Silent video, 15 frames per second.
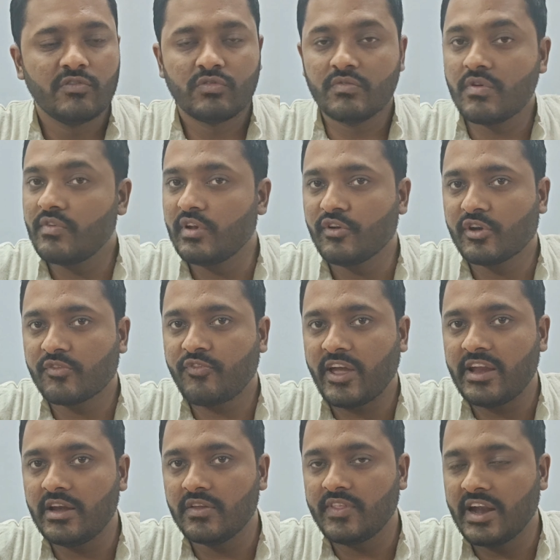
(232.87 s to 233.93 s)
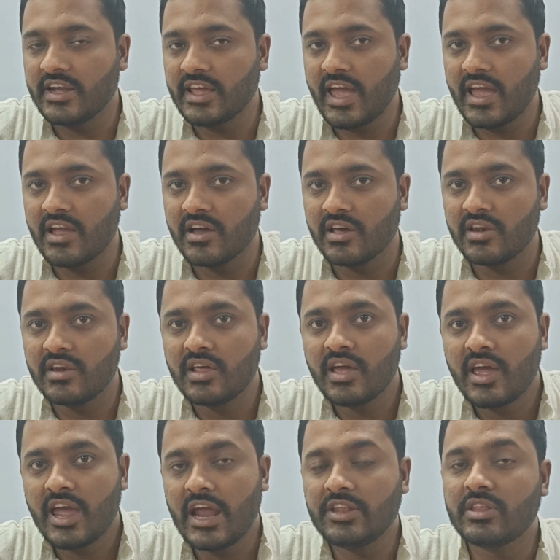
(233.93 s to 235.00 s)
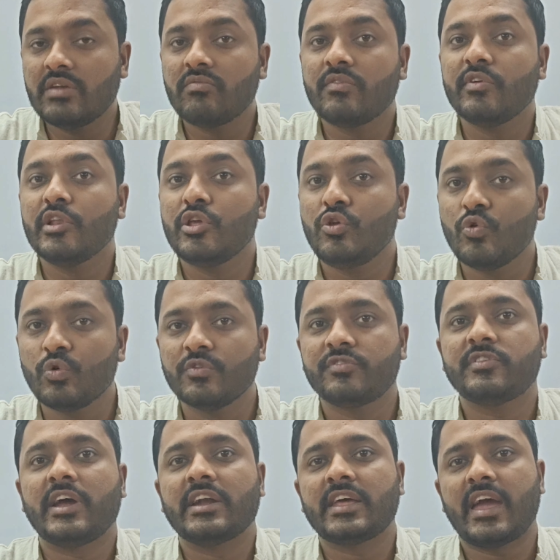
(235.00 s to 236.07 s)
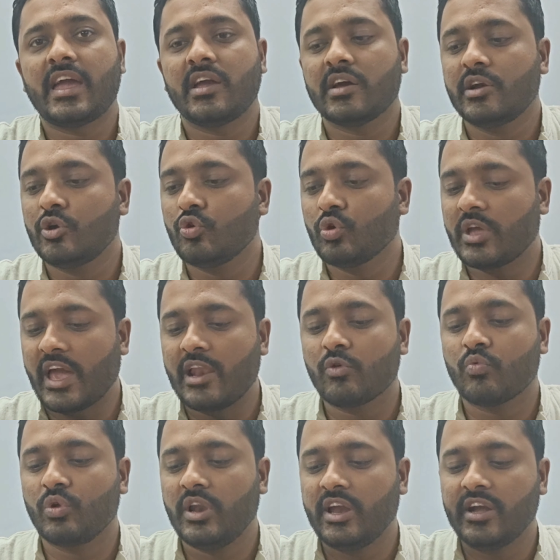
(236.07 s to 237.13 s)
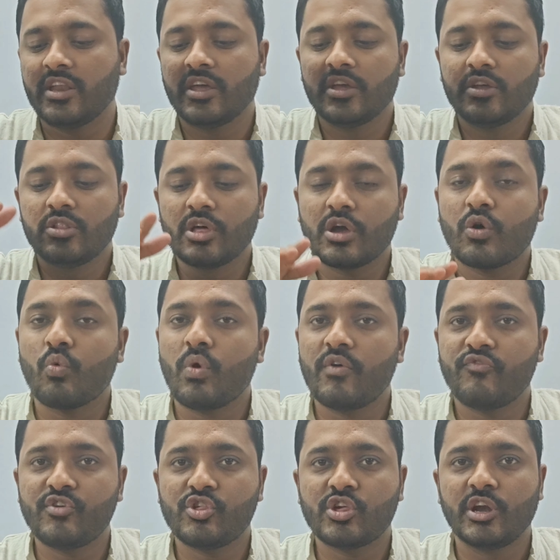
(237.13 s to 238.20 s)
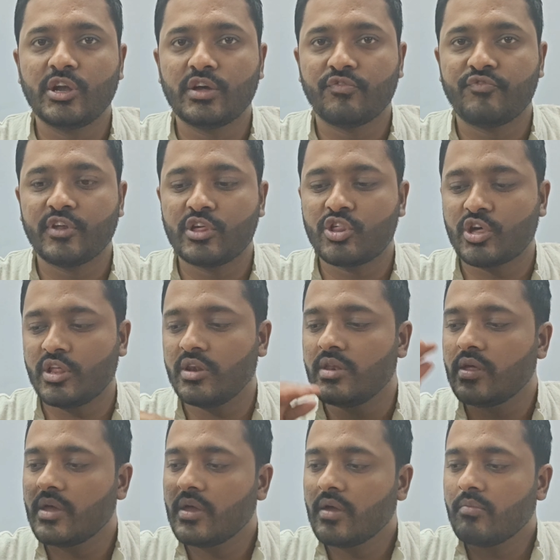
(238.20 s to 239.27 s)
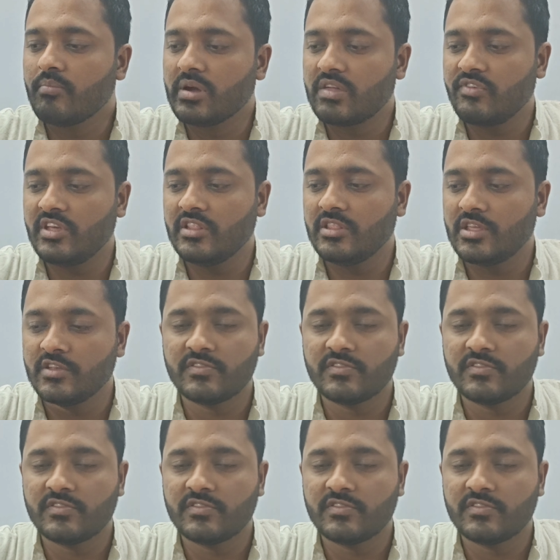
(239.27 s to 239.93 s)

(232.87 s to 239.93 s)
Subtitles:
So we will find that angle, and then we will use that angle to calculate the coefficient of friction between